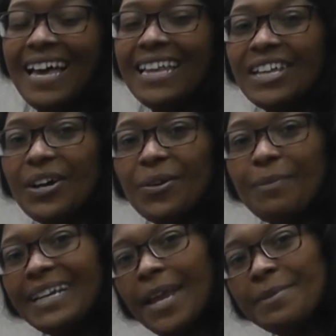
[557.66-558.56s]
Hello,
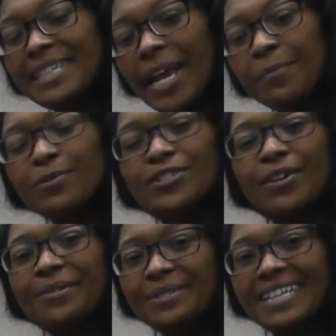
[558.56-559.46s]
my name is April
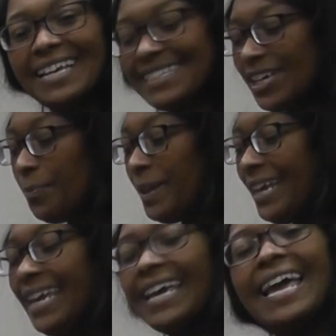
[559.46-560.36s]
Jones,
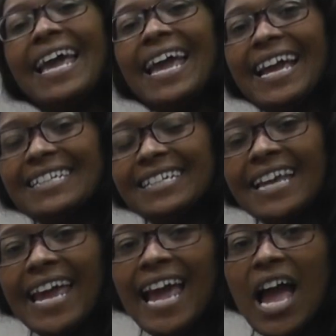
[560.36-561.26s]
SLP, and
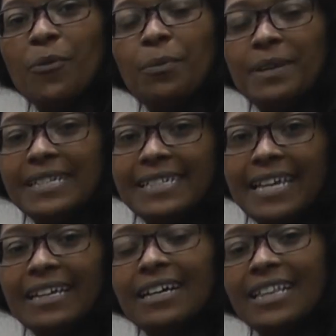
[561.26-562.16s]
today I will be
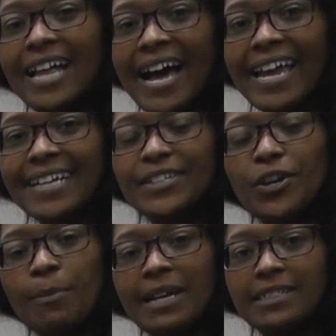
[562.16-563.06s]
seeing a client
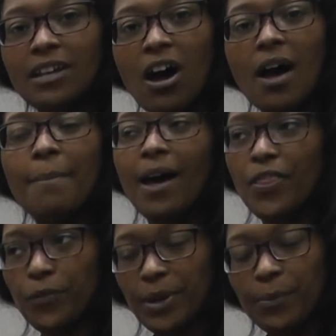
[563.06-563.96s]
whom I saw about
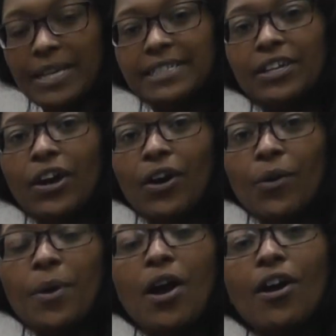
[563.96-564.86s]
3 weeks
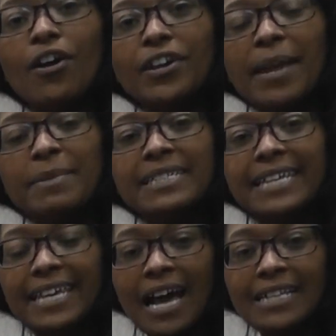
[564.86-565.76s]
ago. Her name is
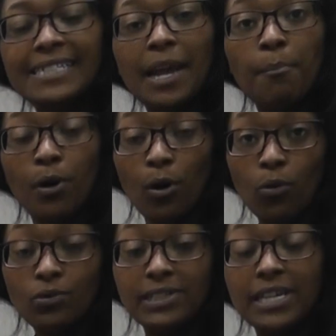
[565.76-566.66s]
Kiance
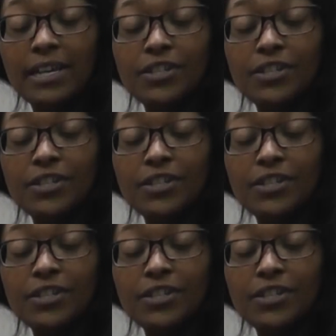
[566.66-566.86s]
Bowles.